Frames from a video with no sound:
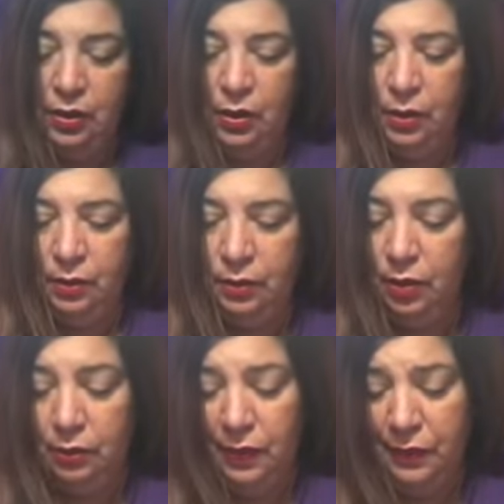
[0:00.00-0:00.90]
Uh,
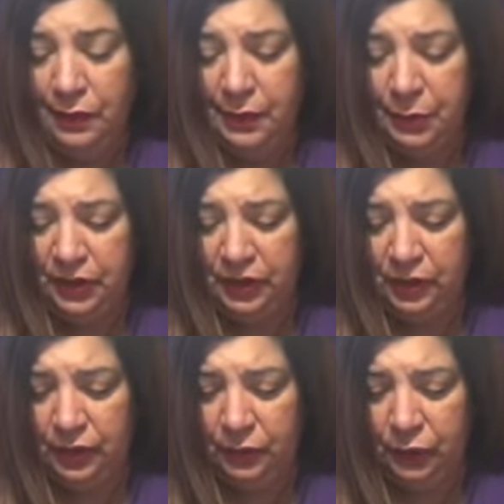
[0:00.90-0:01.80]
not very, very
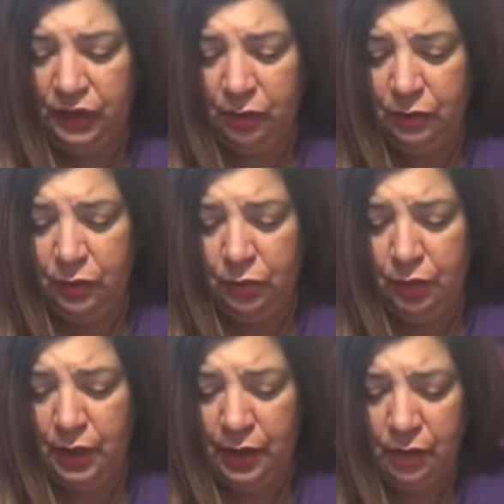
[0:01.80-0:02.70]
recently for some of you,
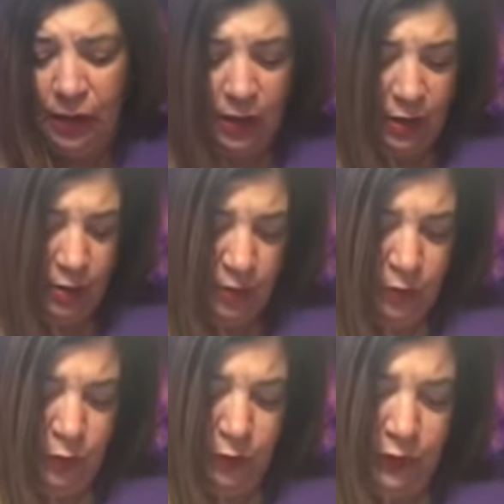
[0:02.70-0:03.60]
okay? Um,
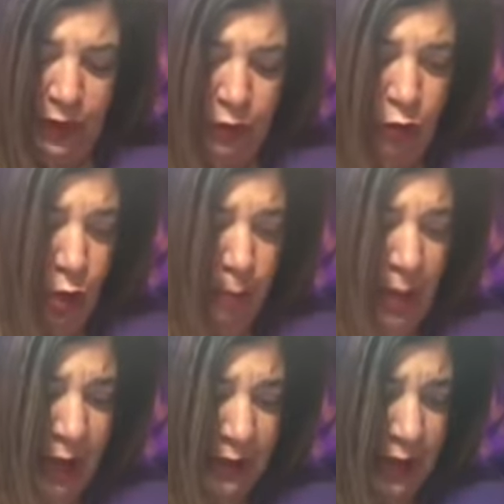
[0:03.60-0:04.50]
you feel like you got
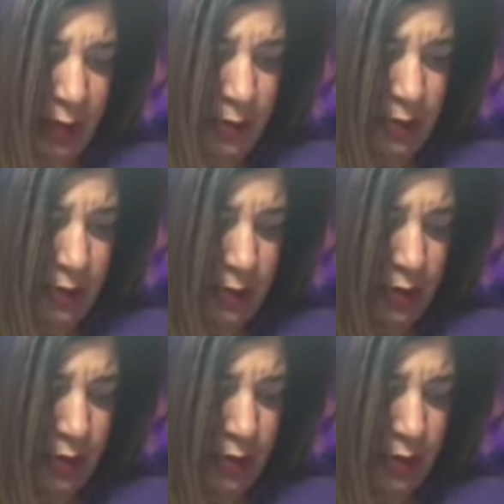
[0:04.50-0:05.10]
backstabbed.